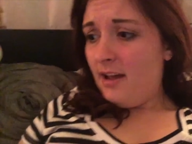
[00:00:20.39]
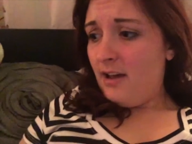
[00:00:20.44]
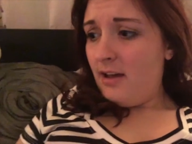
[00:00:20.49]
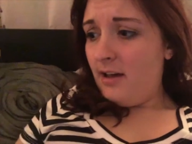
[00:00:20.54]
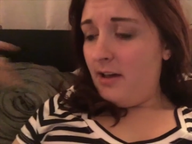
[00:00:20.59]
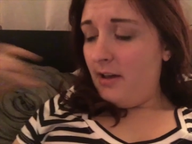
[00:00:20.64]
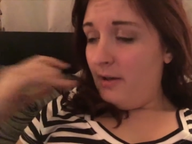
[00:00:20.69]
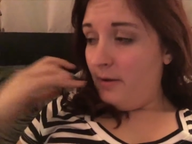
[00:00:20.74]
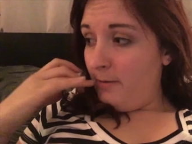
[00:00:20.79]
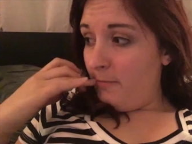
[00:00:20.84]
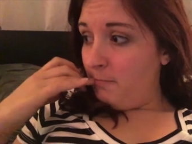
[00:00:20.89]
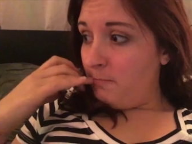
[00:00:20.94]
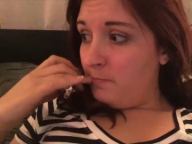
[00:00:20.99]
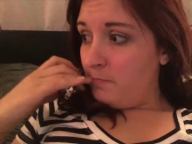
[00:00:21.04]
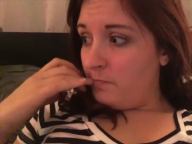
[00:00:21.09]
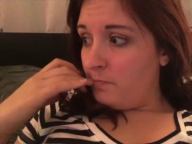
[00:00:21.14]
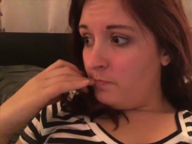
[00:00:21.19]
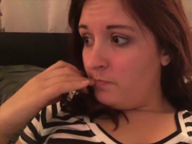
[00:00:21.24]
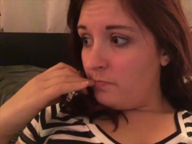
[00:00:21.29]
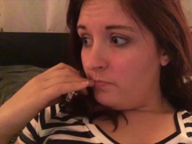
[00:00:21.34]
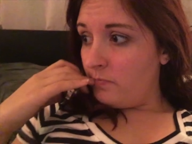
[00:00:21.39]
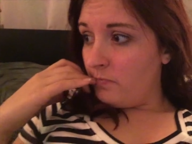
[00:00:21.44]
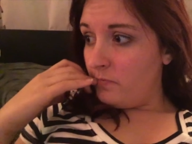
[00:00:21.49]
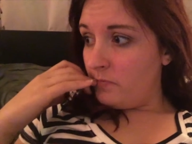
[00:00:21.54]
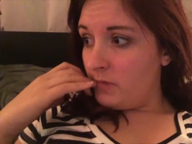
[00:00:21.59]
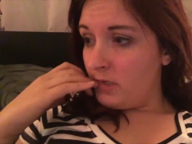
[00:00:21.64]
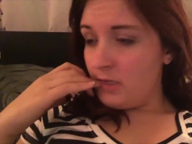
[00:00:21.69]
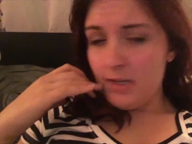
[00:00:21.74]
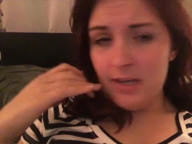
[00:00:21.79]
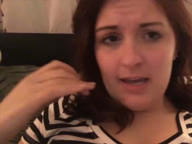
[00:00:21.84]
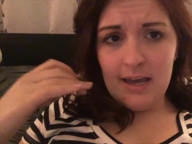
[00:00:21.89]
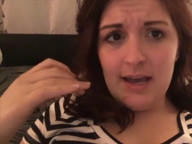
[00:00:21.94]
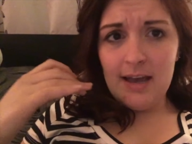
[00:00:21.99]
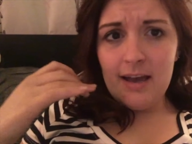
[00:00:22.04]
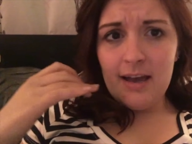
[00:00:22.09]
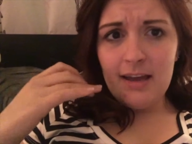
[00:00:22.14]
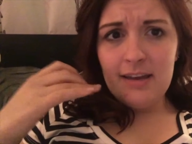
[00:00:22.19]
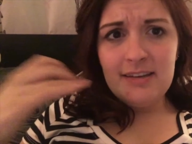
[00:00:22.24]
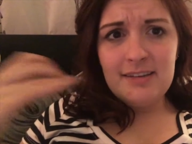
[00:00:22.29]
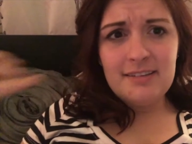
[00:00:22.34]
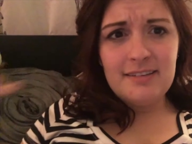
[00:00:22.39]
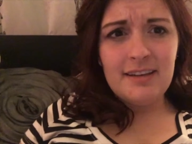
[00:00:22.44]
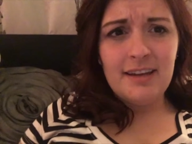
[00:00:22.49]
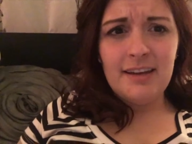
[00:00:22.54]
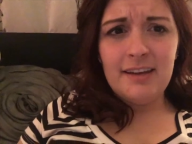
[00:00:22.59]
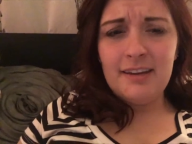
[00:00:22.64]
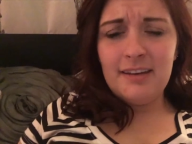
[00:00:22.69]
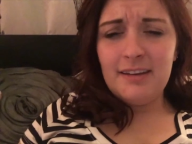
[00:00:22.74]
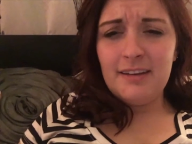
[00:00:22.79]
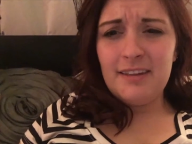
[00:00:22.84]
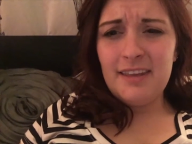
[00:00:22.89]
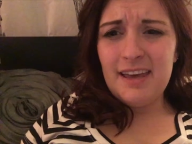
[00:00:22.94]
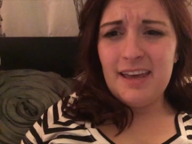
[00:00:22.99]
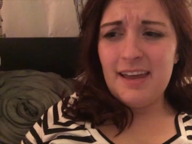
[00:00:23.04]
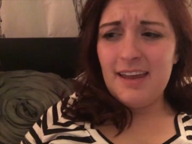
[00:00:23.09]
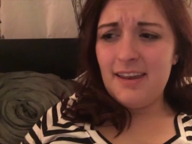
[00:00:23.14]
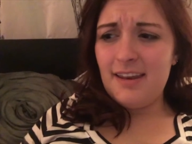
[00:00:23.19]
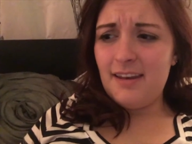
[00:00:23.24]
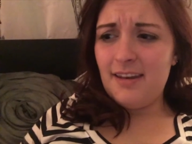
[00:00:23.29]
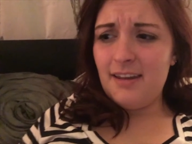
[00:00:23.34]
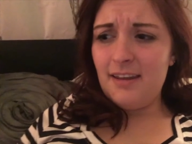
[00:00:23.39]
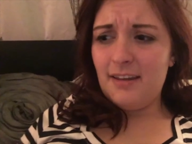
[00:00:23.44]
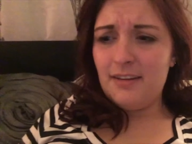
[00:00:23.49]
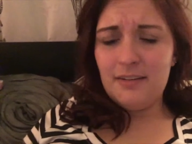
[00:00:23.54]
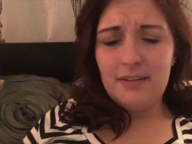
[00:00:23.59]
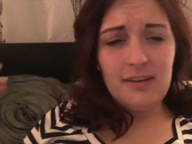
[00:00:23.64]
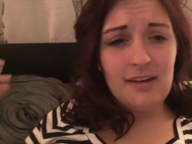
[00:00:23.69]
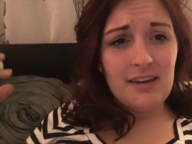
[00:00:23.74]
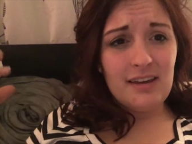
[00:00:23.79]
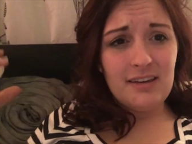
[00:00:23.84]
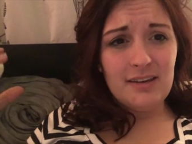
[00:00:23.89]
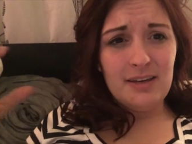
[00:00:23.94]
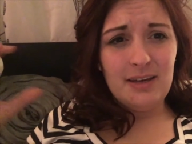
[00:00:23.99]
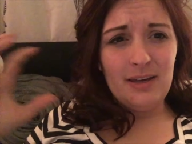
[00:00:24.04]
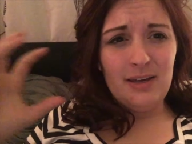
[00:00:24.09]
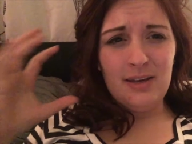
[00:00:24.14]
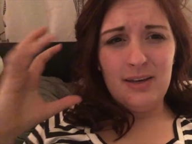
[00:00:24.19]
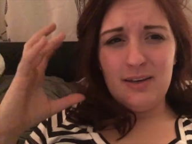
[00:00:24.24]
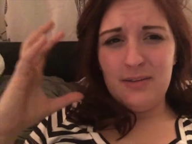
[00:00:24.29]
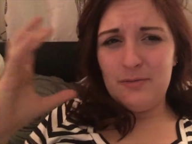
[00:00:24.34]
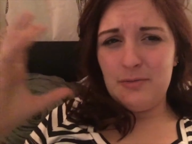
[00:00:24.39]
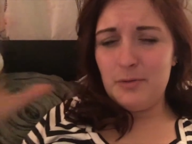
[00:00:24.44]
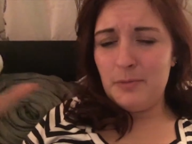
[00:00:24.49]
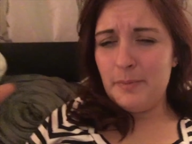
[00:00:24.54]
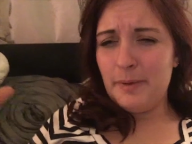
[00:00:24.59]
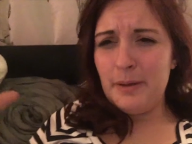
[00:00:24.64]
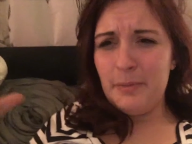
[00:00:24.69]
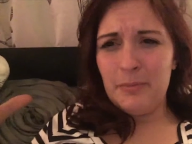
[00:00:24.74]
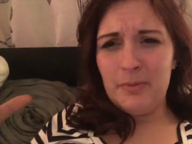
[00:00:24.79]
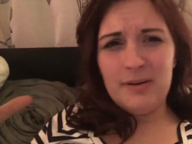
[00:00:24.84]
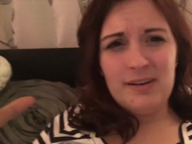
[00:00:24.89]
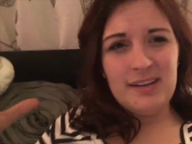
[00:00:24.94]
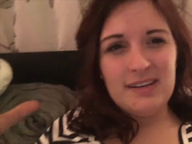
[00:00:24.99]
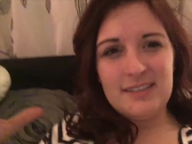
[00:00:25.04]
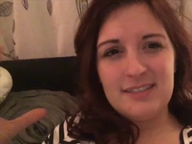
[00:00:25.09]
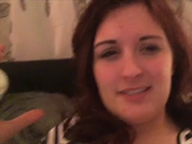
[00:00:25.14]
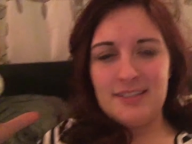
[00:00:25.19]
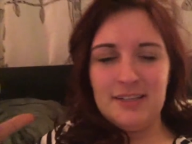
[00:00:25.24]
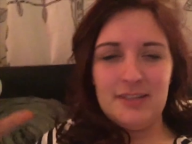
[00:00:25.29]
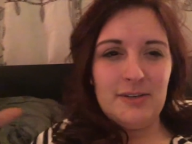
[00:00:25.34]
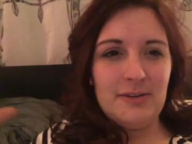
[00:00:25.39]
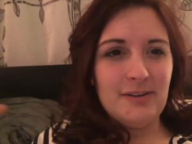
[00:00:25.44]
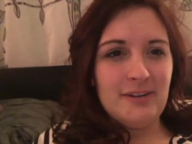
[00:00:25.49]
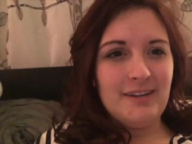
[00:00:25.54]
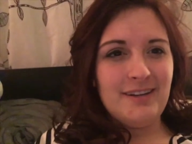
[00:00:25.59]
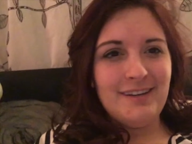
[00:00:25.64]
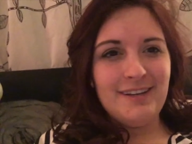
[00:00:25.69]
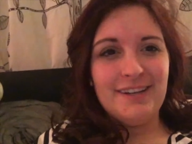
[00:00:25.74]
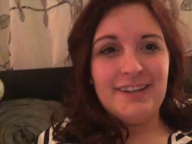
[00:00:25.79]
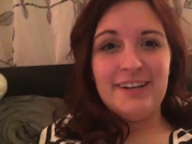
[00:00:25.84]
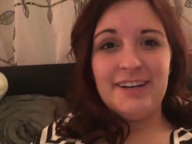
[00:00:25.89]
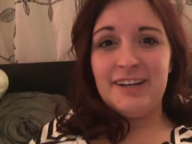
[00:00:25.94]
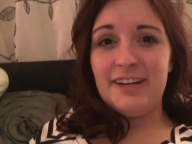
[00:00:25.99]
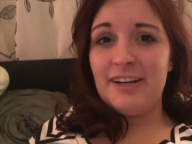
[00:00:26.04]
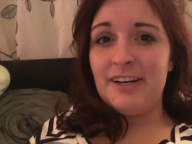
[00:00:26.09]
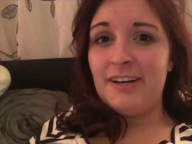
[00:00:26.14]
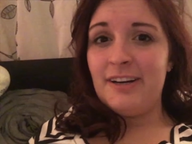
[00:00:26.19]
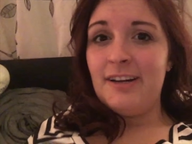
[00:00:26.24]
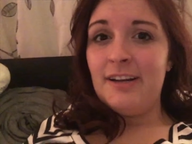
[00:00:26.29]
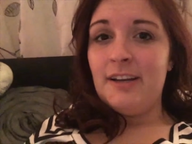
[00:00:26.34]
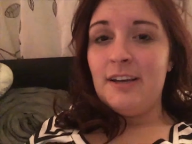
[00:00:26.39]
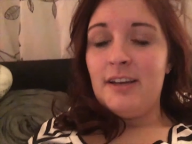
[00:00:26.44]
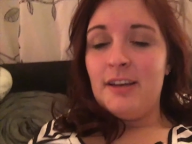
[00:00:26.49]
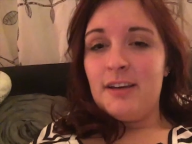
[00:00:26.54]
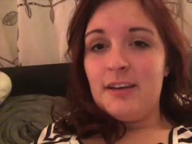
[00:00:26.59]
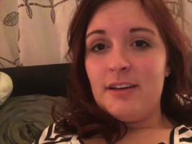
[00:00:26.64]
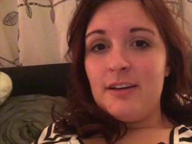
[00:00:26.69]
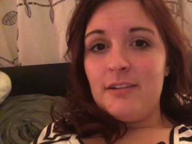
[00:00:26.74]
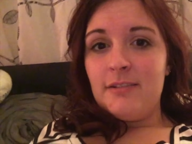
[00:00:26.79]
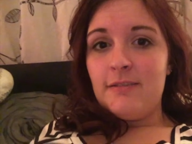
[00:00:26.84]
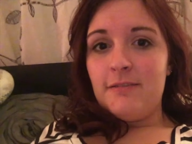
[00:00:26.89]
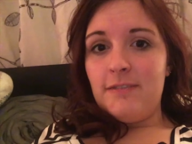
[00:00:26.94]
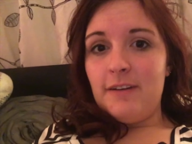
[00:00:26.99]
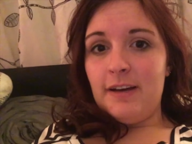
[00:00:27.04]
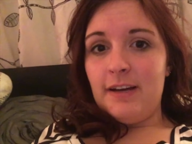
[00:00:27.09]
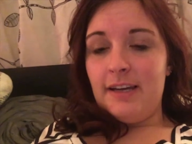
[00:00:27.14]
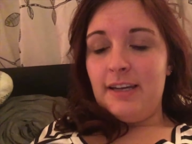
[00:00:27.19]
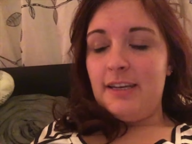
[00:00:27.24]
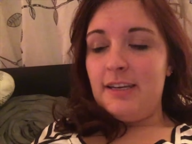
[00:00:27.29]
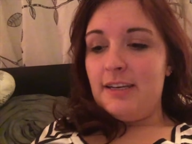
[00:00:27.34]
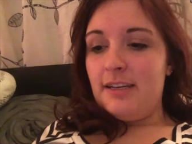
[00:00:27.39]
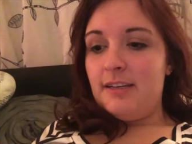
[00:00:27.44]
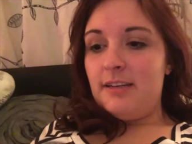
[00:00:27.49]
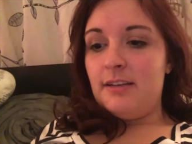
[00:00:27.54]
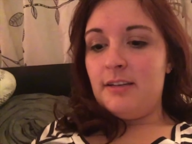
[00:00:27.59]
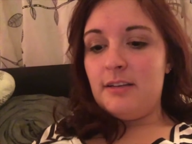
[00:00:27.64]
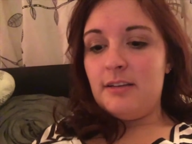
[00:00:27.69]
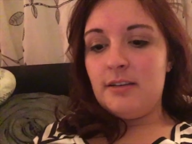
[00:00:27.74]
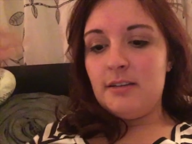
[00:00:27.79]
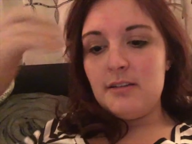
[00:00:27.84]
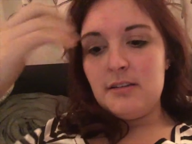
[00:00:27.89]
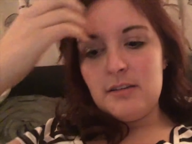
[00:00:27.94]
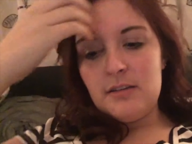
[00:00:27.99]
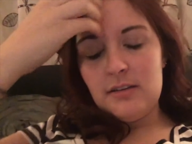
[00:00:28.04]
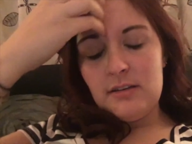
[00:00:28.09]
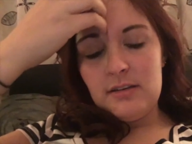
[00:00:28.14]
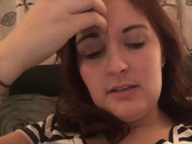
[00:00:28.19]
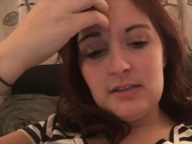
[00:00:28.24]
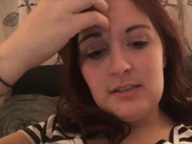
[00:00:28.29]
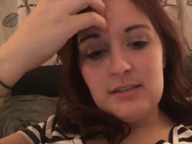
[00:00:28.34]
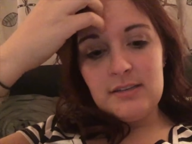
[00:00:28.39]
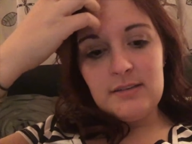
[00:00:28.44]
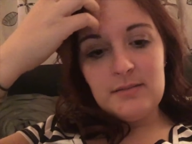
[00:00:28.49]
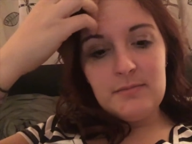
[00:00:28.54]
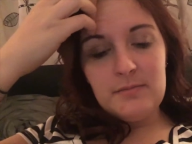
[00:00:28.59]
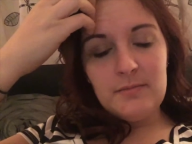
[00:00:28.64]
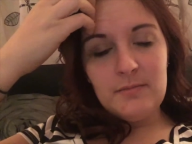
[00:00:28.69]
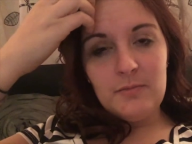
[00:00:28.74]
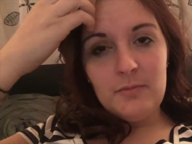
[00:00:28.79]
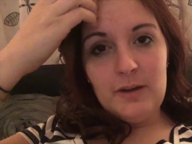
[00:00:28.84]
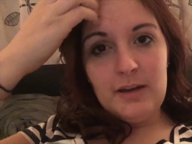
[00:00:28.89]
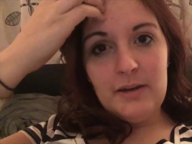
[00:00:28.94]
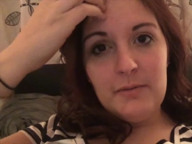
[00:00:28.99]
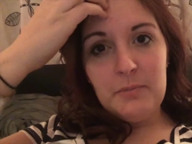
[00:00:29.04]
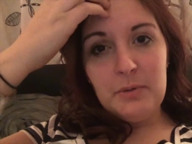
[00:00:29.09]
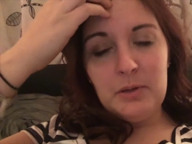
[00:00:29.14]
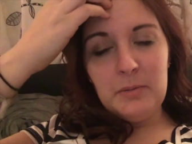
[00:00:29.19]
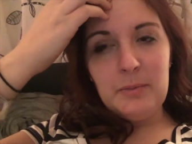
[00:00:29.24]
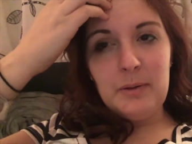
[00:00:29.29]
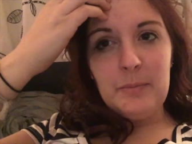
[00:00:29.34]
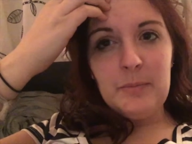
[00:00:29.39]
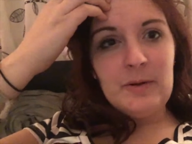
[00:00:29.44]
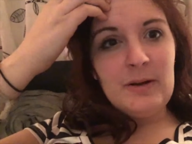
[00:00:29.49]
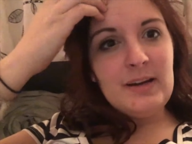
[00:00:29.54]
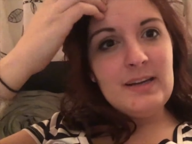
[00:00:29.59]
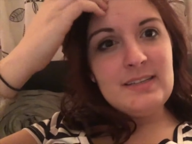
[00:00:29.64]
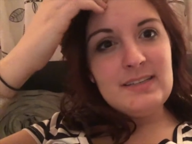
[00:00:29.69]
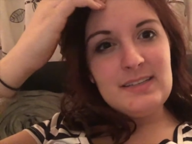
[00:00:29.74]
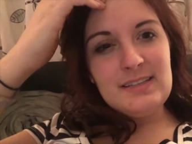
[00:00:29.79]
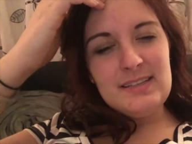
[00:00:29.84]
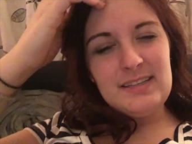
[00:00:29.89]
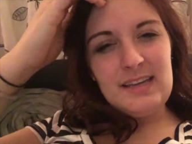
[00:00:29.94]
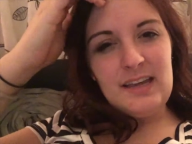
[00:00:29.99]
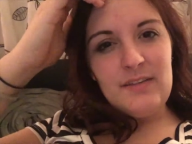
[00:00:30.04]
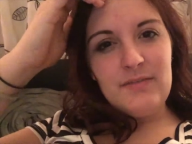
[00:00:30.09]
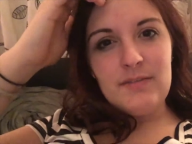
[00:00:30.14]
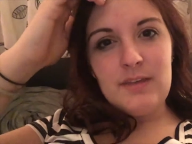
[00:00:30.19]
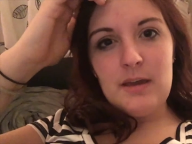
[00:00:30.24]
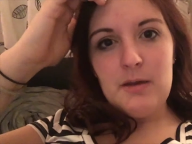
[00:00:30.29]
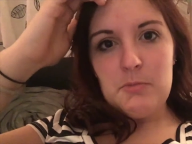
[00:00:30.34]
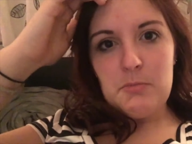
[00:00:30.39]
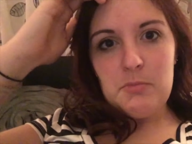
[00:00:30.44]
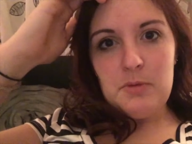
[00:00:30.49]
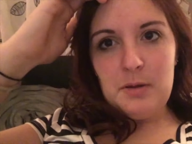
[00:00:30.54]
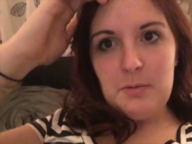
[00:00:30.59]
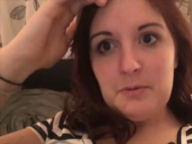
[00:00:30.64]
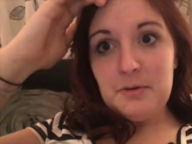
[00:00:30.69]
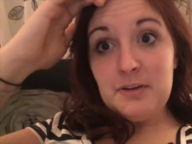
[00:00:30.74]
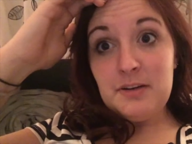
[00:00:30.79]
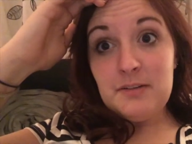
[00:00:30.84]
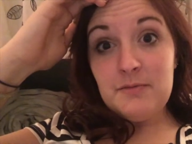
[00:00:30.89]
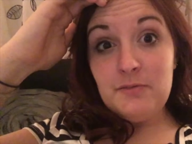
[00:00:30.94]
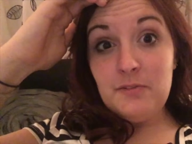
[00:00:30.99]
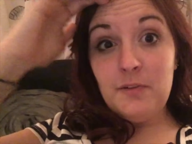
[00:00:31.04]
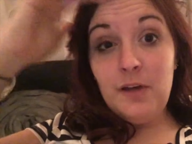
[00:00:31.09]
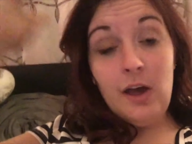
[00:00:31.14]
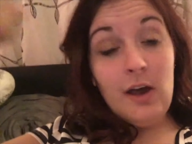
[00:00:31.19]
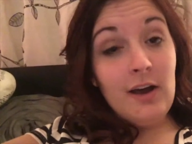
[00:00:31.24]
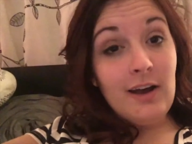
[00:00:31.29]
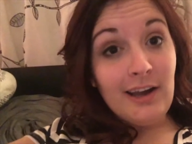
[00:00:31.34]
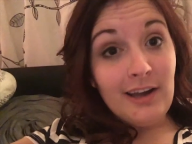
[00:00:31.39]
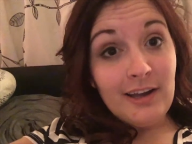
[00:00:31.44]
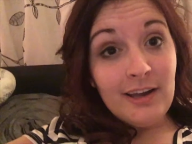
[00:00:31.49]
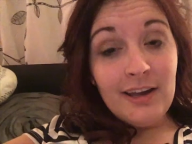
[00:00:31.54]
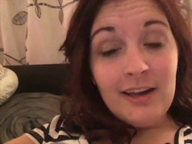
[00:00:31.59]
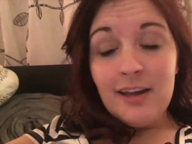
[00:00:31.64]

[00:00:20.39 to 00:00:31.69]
Um, so yeah, I decided that as like a remembering senior year, fun, just way to build memories and save them, I'm gonna vlog.